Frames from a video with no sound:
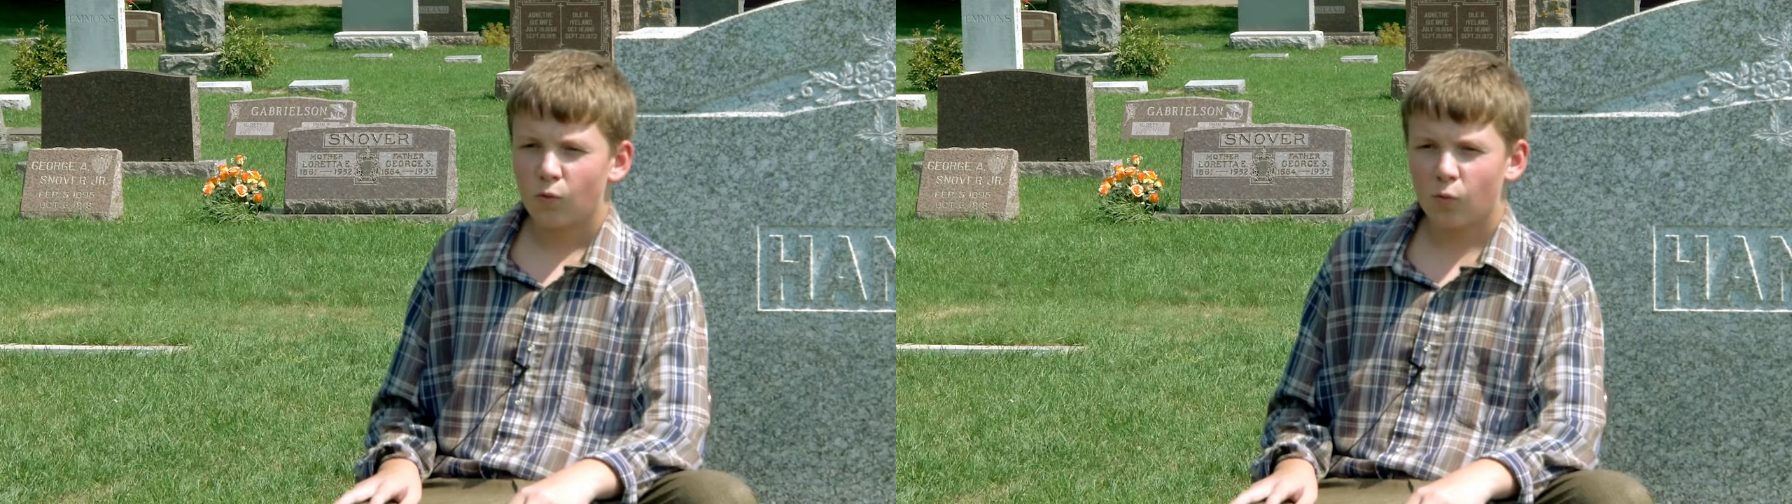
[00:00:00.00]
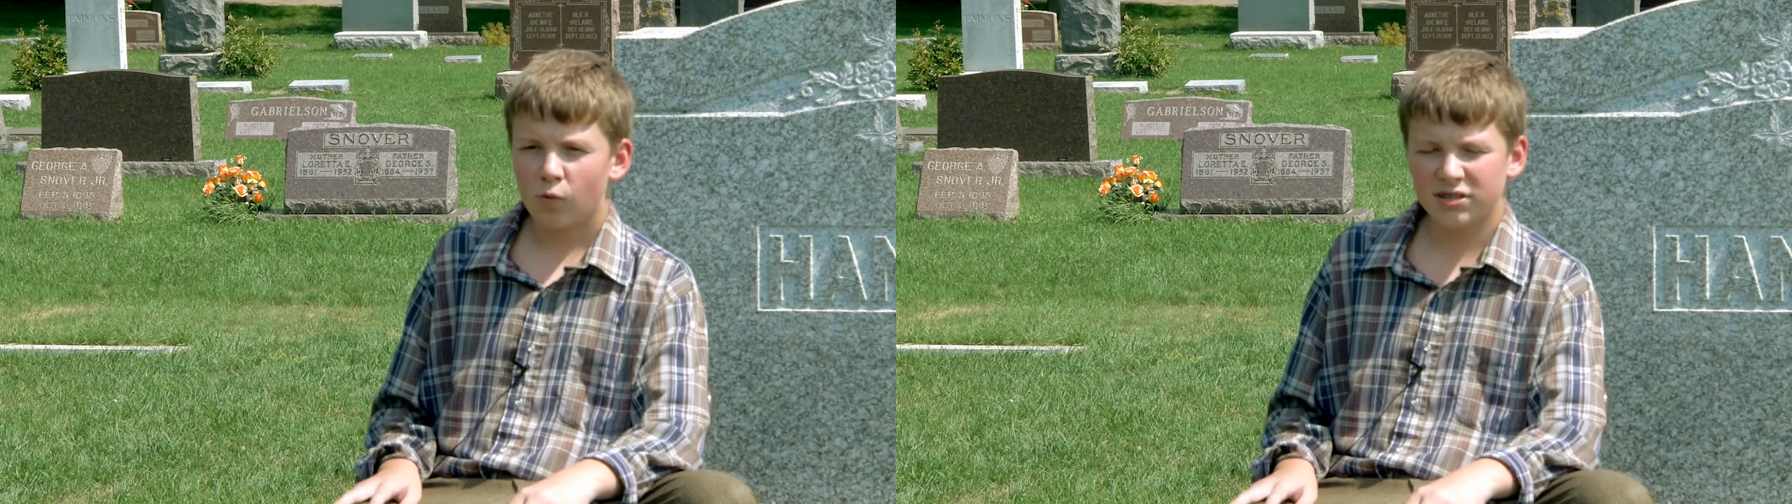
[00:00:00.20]

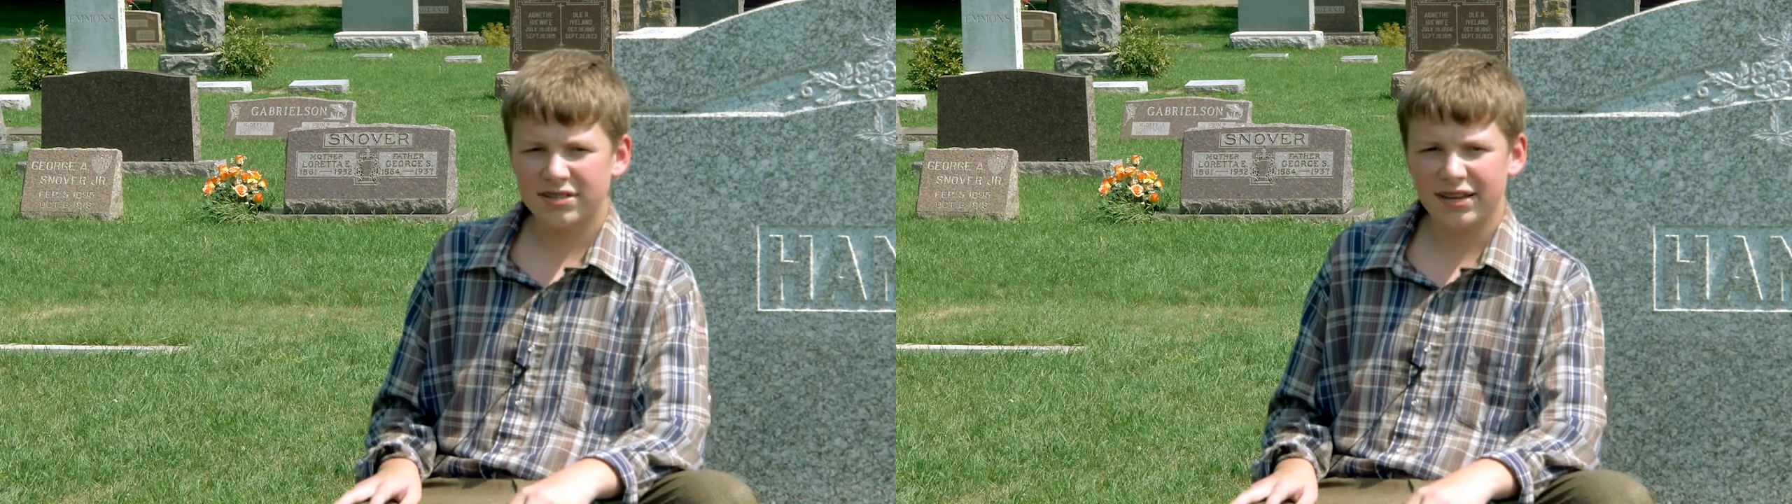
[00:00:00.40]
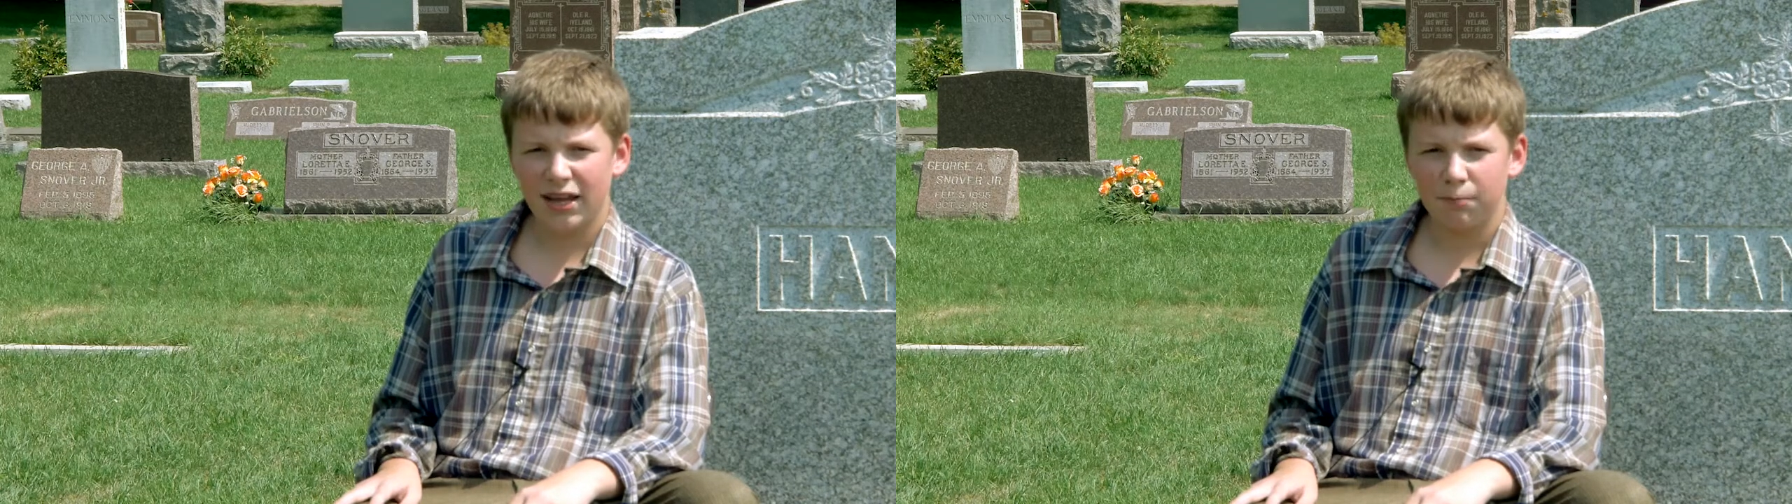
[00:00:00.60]
Once
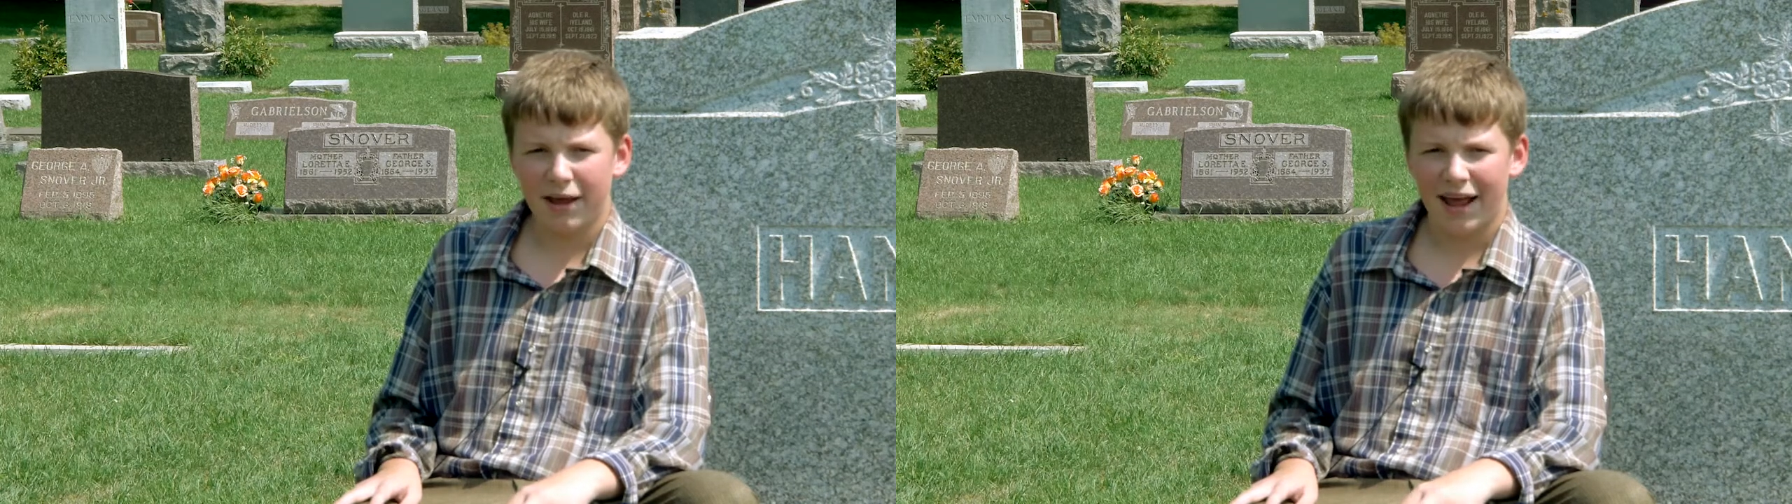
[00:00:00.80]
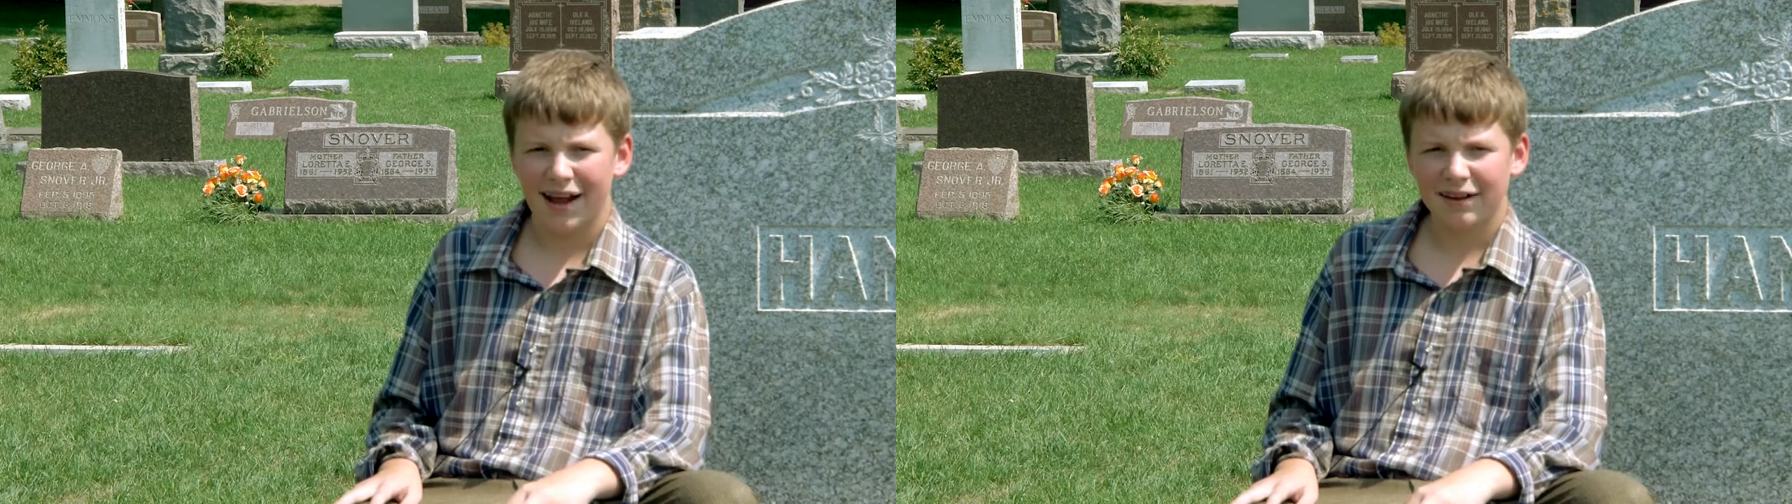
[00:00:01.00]
he came
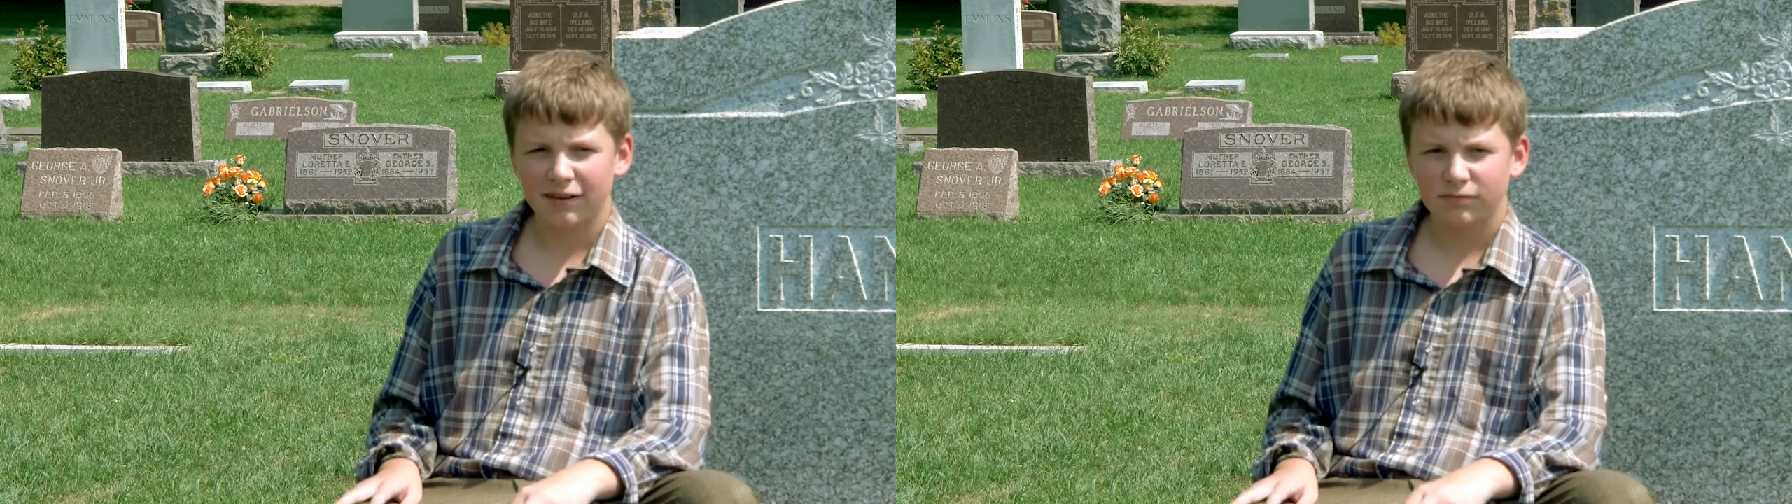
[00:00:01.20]
back,